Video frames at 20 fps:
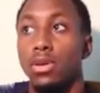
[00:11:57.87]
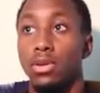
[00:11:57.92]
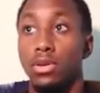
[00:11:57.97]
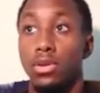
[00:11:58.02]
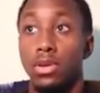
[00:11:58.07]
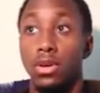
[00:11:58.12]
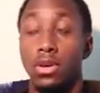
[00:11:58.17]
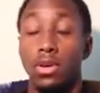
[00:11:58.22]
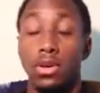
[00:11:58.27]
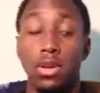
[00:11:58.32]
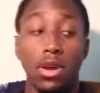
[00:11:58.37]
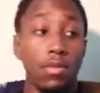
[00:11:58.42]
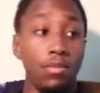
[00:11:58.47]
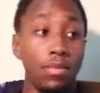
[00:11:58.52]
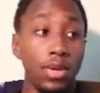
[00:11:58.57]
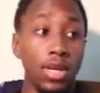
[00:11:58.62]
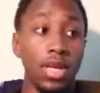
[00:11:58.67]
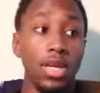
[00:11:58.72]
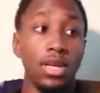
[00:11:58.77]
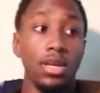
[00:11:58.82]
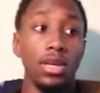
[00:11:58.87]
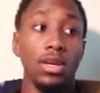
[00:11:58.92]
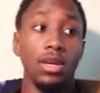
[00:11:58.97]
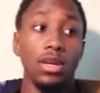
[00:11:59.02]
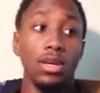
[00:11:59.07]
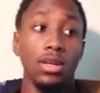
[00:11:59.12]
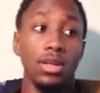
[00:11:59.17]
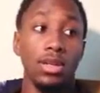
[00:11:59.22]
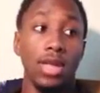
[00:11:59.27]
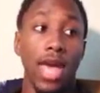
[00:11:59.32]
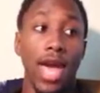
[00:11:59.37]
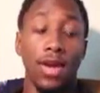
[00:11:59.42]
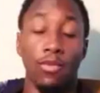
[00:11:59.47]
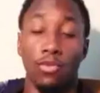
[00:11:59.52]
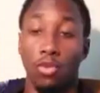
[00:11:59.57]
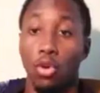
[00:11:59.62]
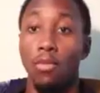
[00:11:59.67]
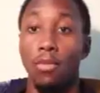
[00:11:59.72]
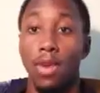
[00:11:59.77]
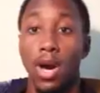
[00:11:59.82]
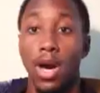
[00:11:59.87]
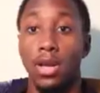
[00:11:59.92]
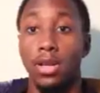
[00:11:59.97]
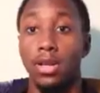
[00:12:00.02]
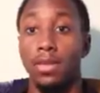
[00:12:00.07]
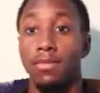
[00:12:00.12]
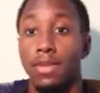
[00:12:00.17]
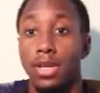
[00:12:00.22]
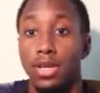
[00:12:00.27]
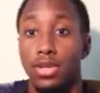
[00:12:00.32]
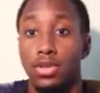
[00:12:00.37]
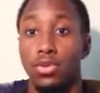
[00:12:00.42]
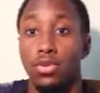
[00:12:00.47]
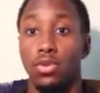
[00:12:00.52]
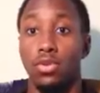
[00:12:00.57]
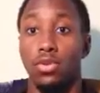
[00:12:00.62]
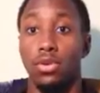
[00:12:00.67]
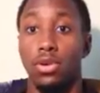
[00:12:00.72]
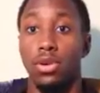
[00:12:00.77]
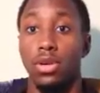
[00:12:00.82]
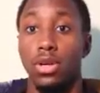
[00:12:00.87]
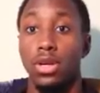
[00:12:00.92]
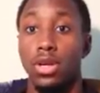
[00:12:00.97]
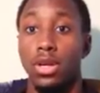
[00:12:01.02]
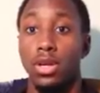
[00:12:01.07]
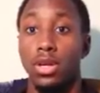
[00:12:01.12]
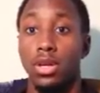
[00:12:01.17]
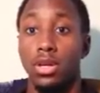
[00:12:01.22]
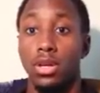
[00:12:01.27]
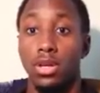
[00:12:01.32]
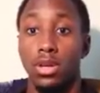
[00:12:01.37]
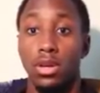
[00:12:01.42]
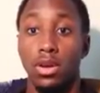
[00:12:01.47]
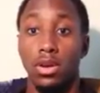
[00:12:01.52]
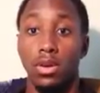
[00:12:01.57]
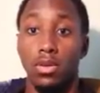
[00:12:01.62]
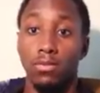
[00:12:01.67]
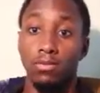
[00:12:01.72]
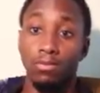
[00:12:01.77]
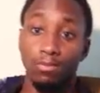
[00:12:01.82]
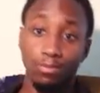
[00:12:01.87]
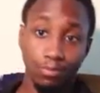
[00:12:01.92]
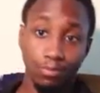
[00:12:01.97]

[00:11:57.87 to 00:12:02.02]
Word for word: to, you know, be that role model and mentor, you know,